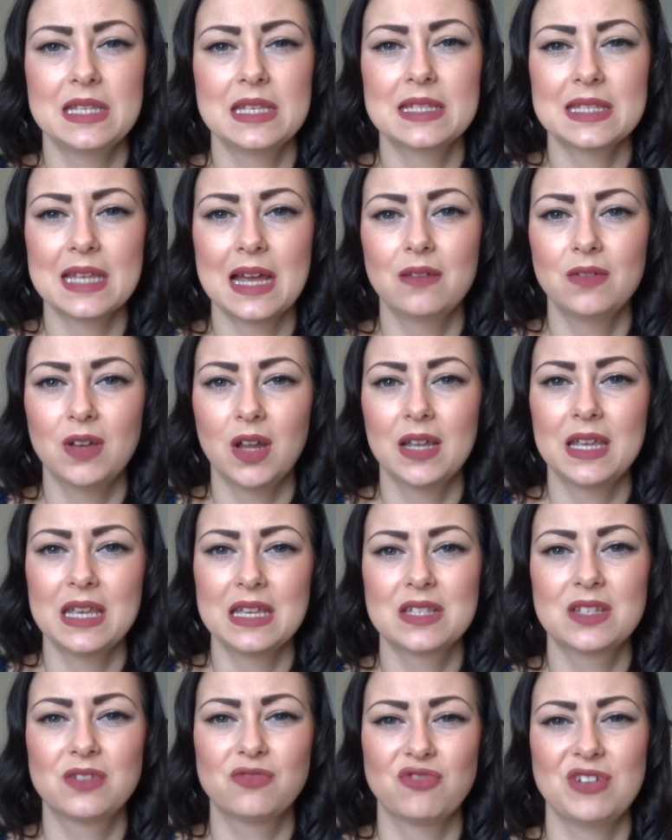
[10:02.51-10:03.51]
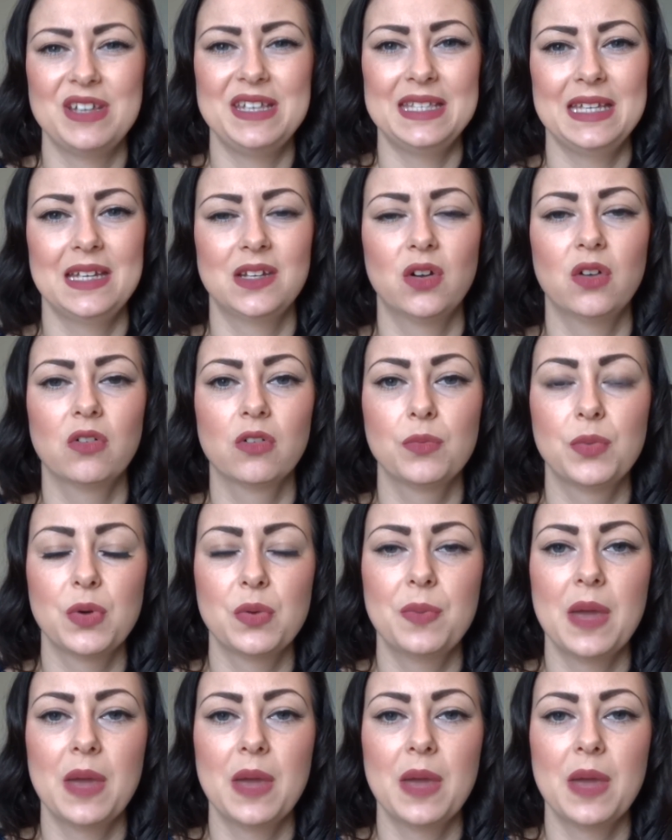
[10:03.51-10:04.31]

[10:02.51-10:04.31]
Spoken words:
it sound like it's greasy and horrible,